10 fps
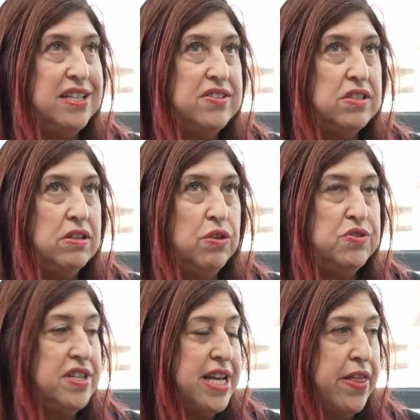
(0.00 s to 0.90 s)
practiced
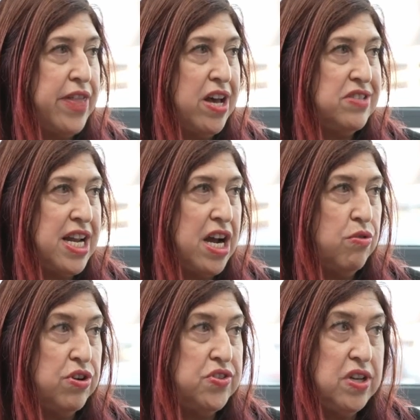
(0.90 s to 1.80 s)
close to 10,000
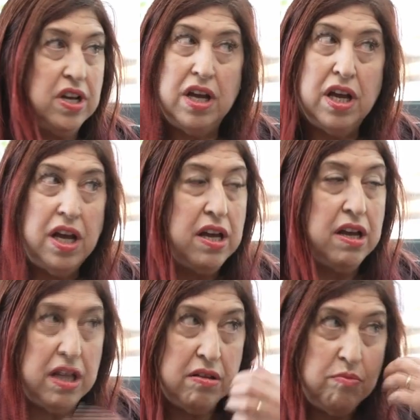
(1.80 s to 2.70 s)
hours,
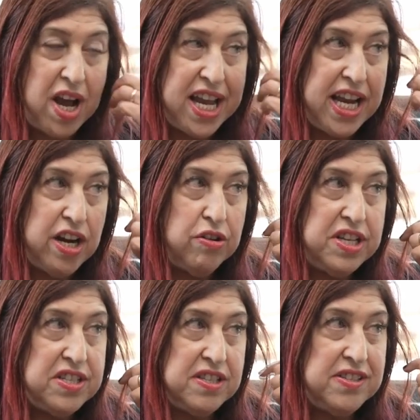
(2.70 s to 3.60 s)
my hair
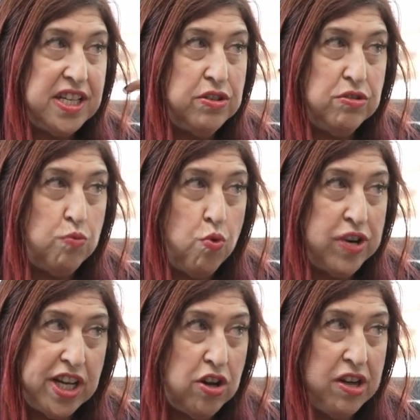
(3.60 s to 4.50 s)
is the signal
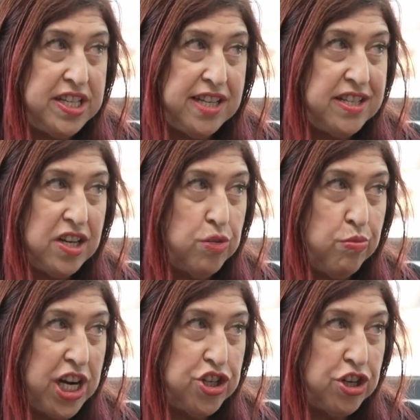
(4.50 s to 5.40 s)
warning contents under
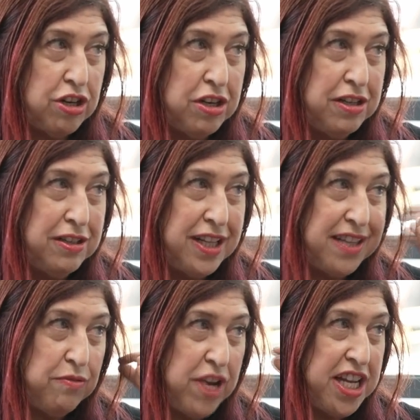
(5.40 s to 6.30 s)
pressure.
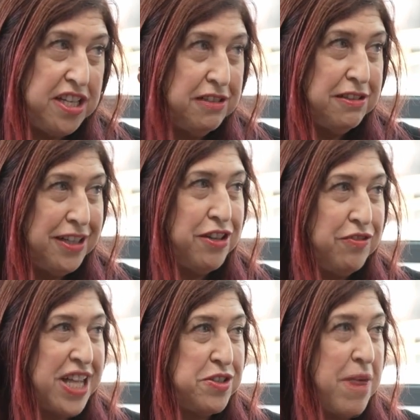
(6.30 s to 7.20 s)
Like red, you
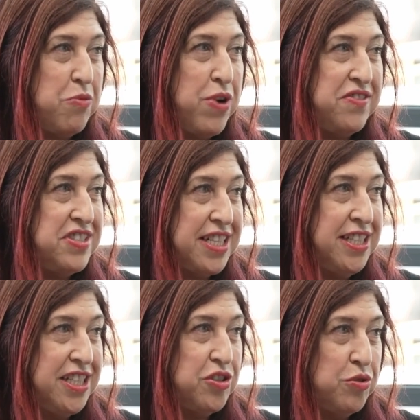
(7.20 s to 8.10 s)
know, that's my way of
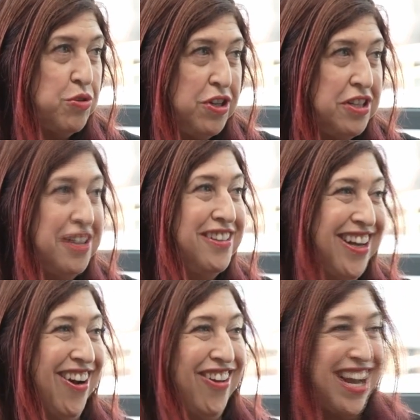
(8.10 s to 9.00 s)
signaling to the world,
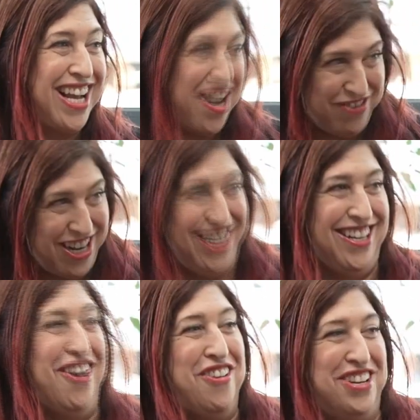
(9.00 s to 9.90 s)
you know, like I'm ready
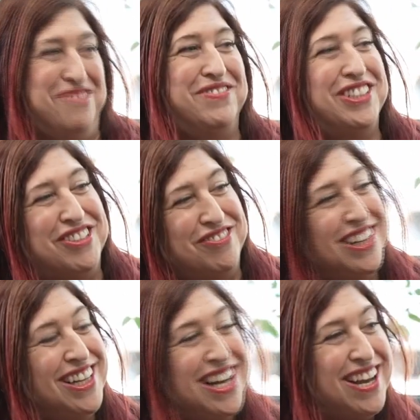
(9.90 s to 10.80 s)
to go
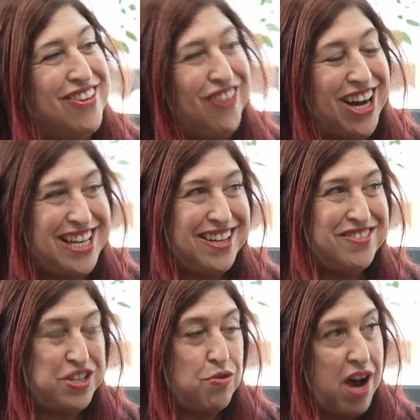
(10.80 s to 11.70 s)
kaboom. Why?
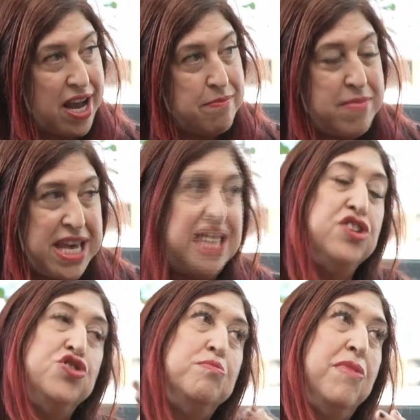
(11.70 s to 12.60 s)
So I
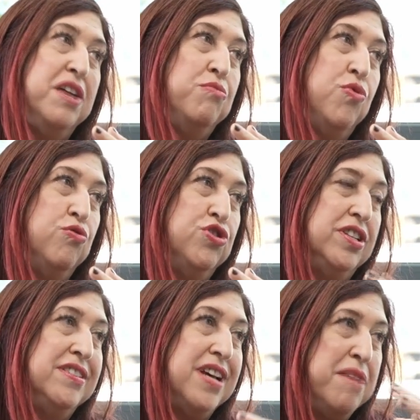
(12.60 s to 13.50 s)
manage my
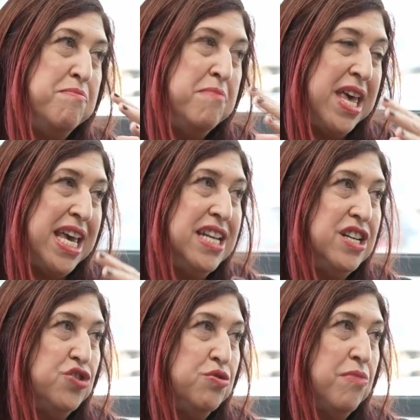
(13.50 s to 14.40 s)
emotions. I
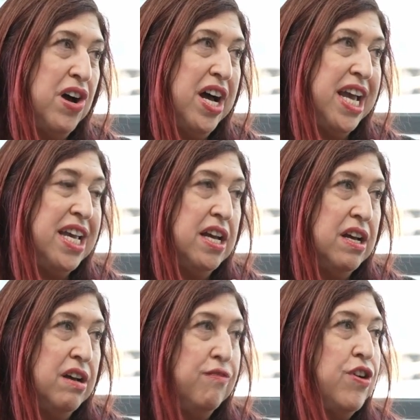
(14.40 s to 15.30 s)
manage my
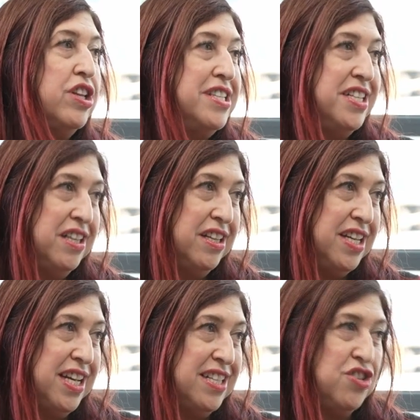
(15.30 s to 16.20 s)

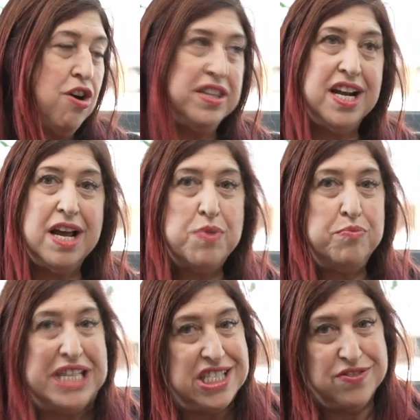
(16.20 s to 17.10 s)
volatility. It's mm. not mm-hmm. that I'm a
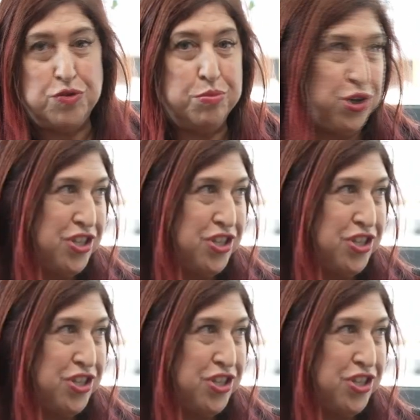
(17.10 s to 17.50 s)
peaceful